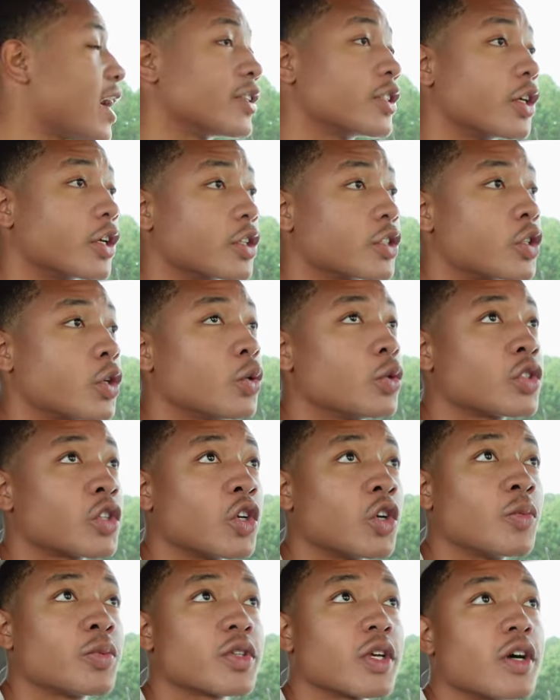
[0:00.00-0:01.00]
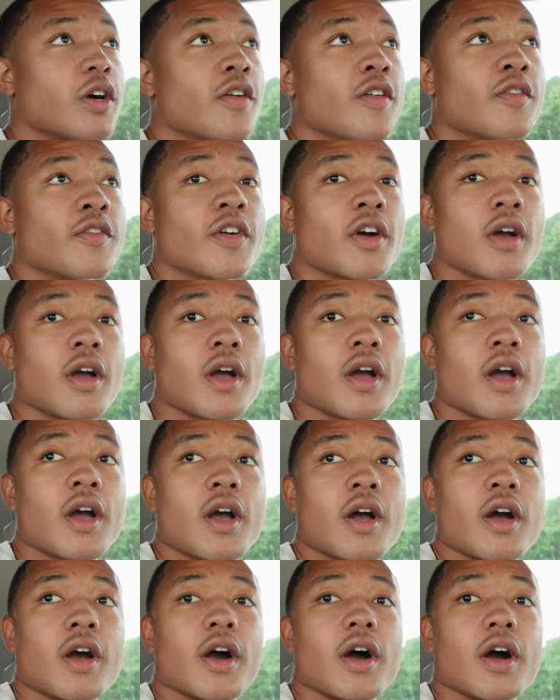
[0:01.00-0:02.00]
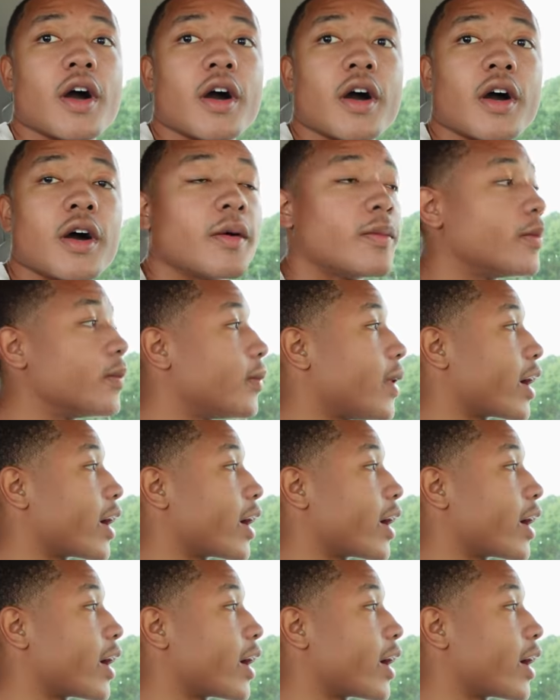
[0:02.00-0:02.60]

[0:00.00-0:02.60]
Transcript: I took two scoops of um,